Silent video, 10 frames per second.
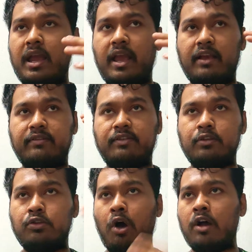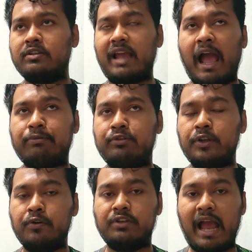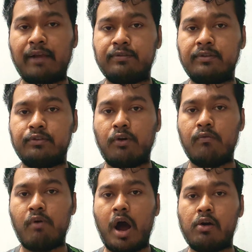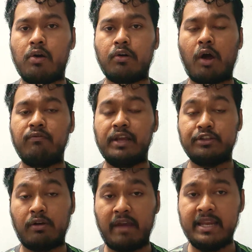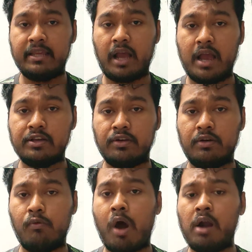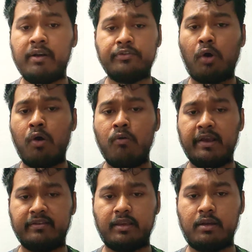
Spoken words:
is not absolute absence of war or conflict of any kind. War is always